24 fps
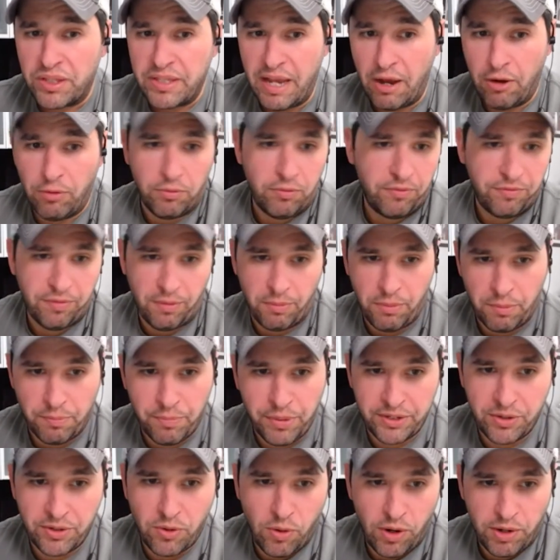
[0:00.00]
Now, from a
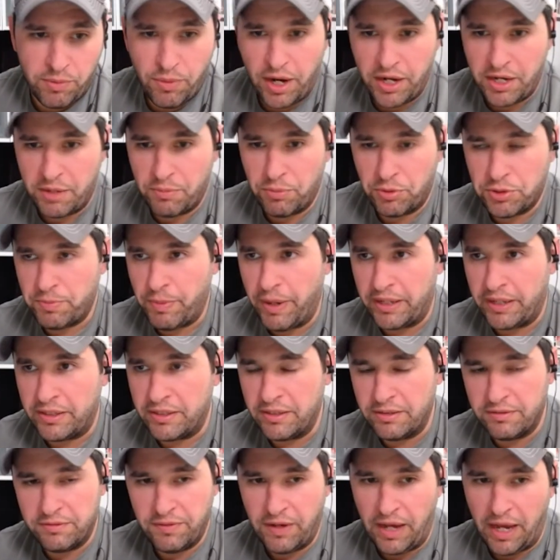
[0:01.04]
Bitcoin mining
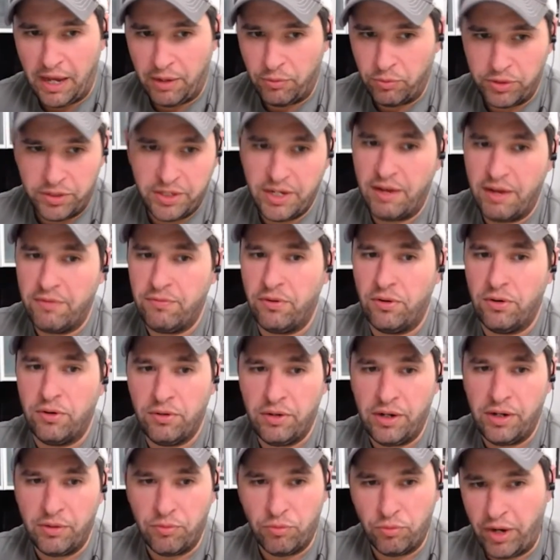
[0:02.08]
perspective, I would
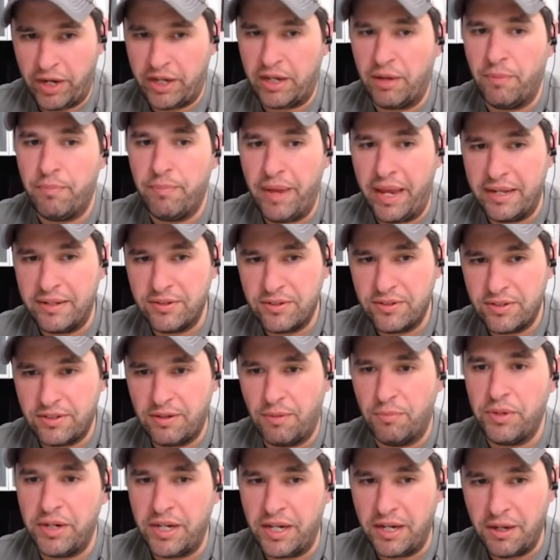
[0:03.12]
never uh, recommend
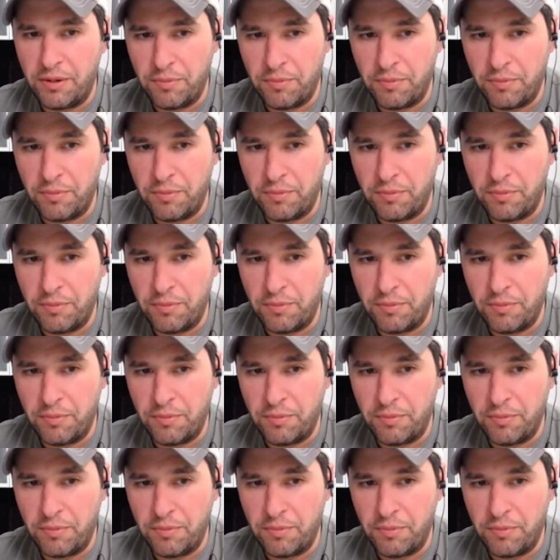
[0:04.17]
somebody